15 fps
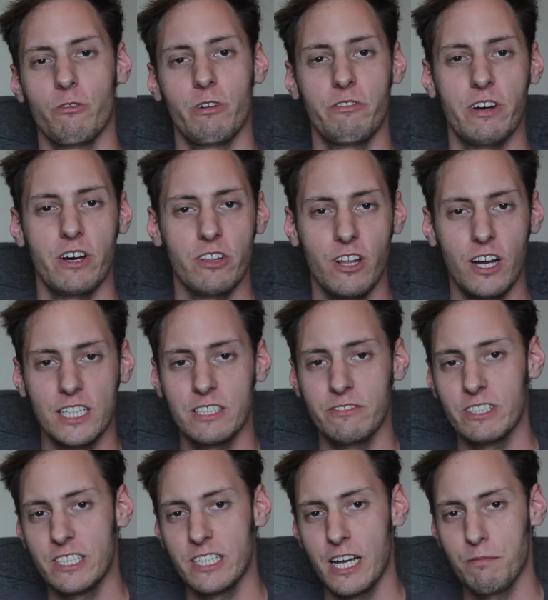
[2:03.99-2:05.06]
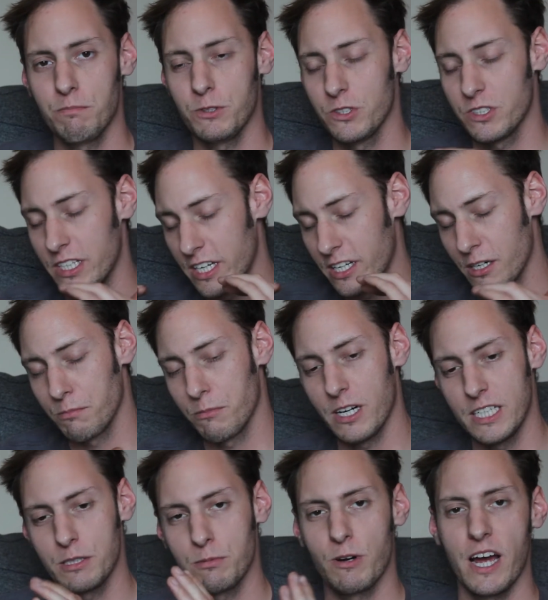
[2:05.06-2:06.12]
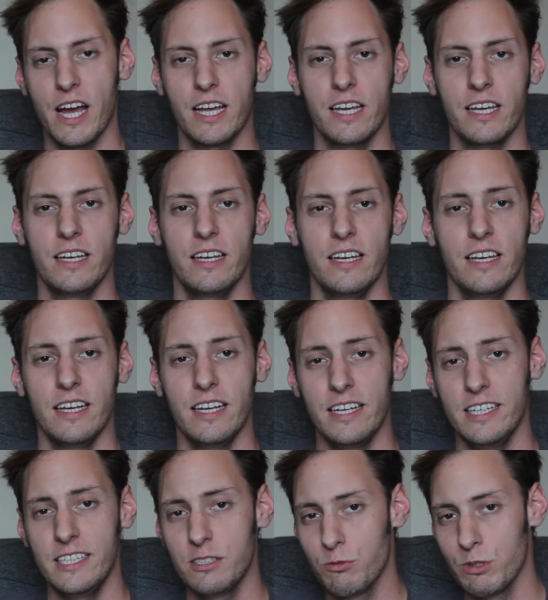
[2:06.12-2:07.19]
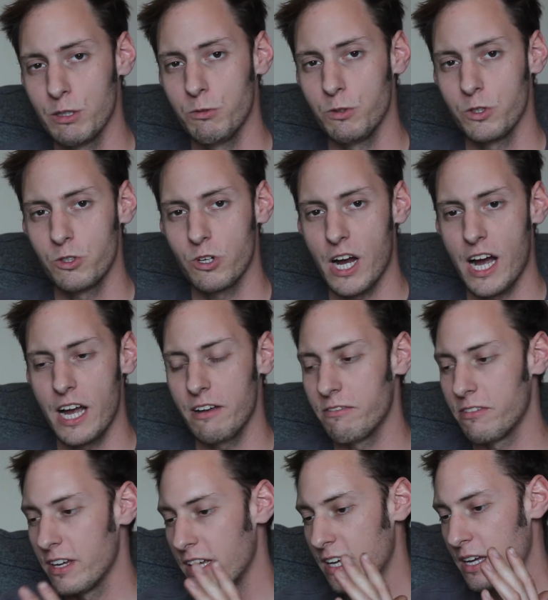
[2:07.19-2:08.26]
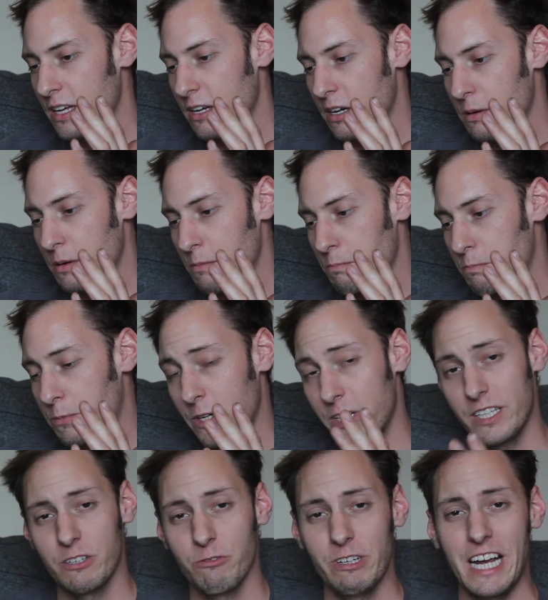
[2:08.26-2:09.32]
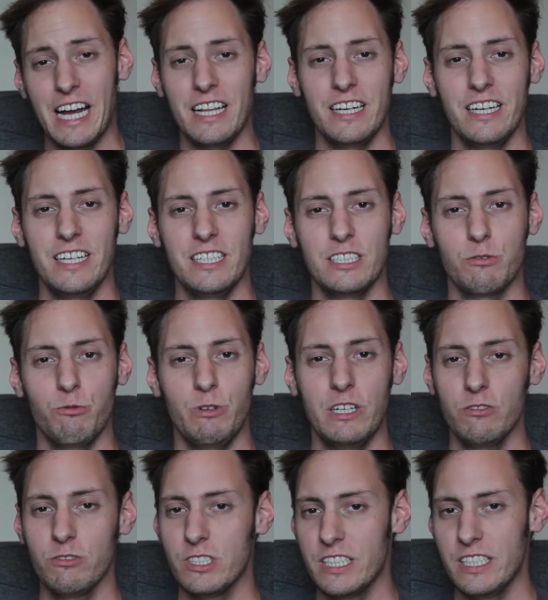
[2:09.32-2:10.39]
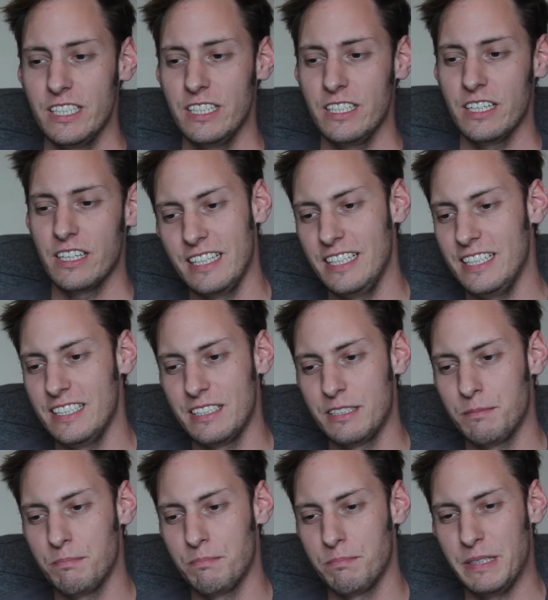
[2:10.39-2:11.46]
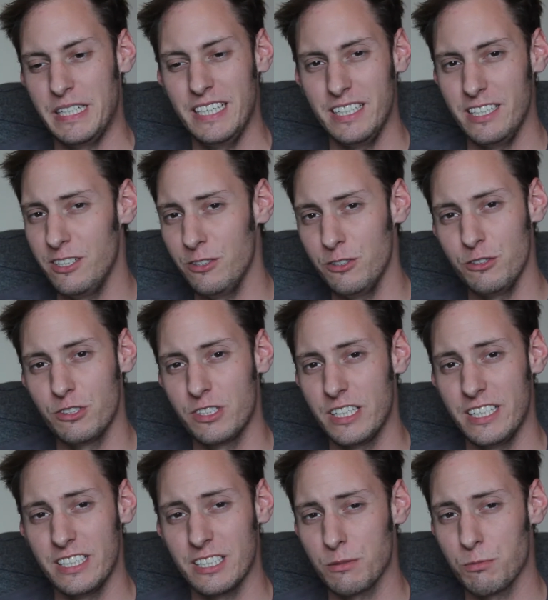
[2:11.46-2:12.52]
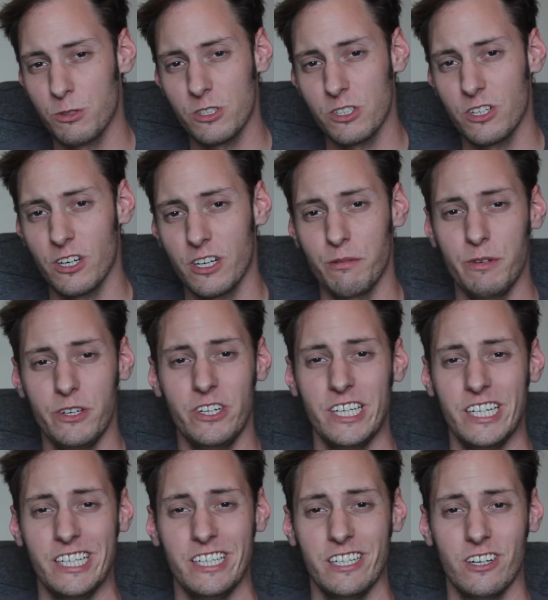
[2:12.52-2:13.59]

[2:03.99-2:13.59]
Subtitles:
We found lots of examples in our price bracket. It is rear-wheel drive, but the reality is we don't see these being used in the sports car community at